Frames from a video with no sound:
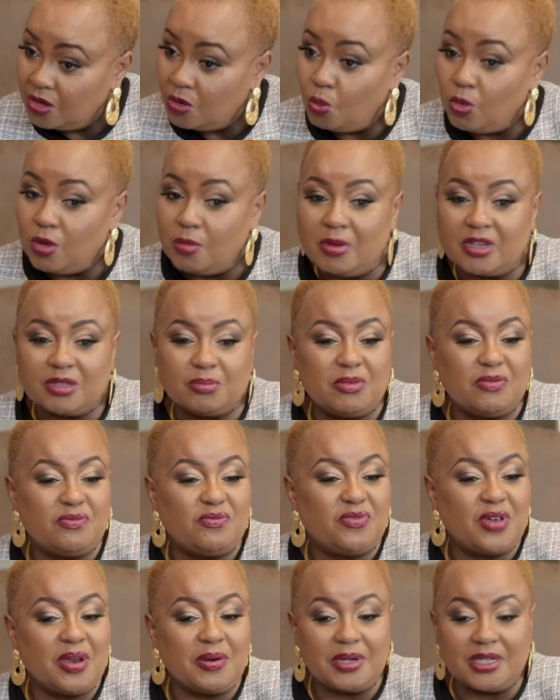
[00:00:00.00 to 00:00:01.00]
We must be
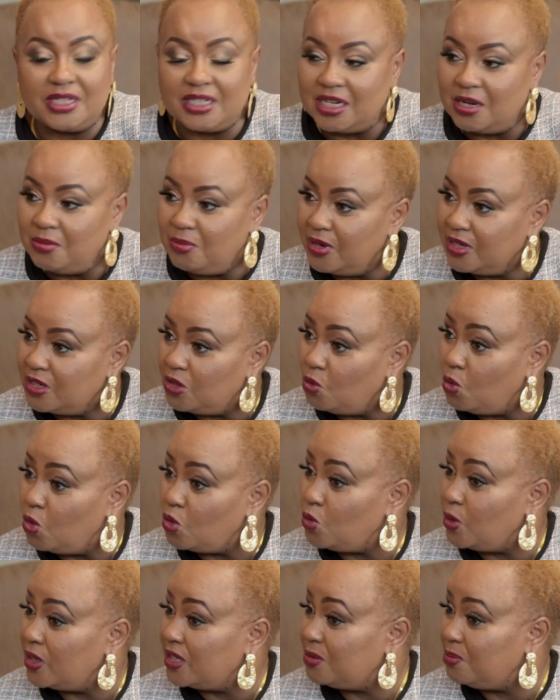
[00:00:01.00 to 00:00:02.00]
very deliberate in
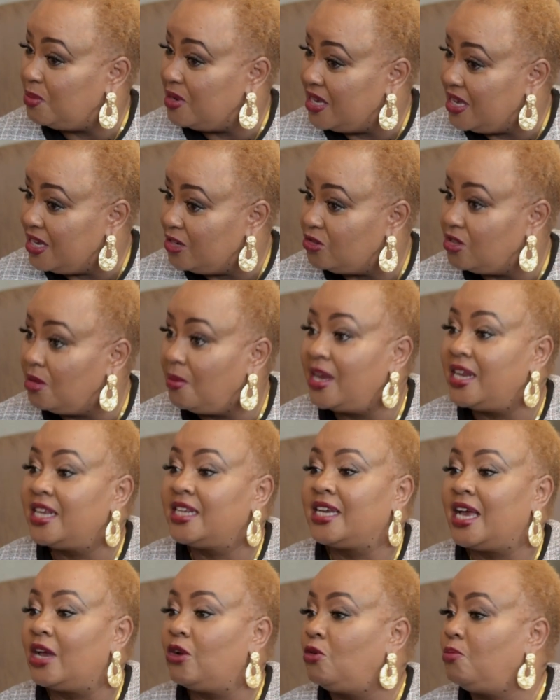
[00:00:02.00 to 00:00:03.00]
what we're speaking to them, and
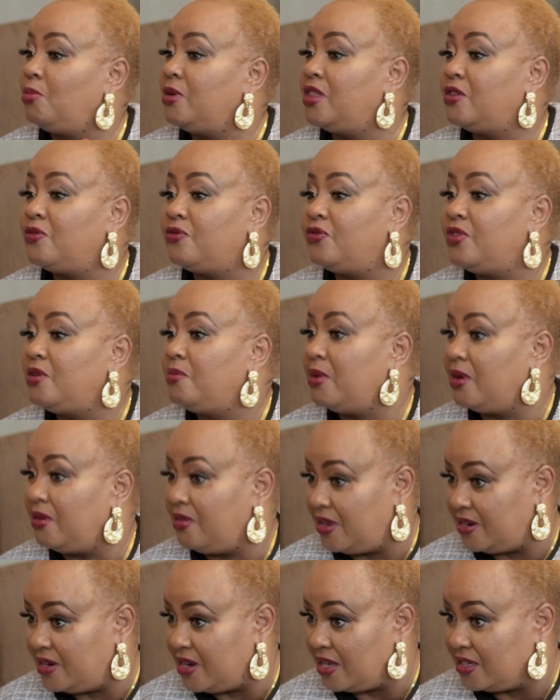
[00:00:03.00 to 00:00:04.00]
it cannot be the female
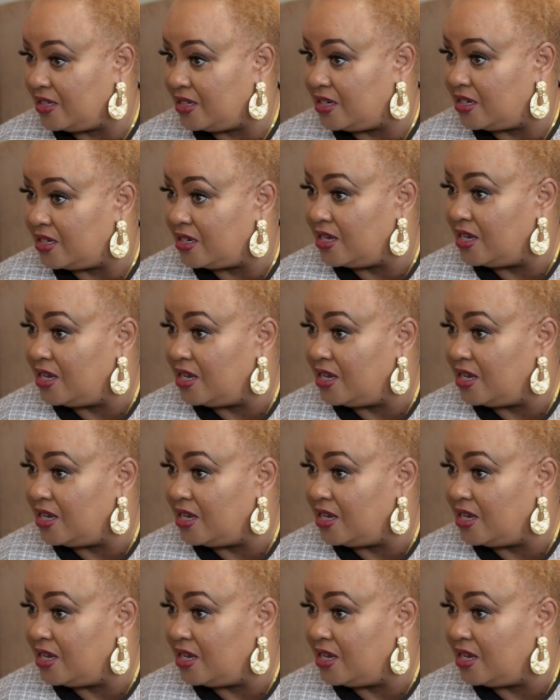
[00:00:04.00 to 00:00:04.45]
that does it,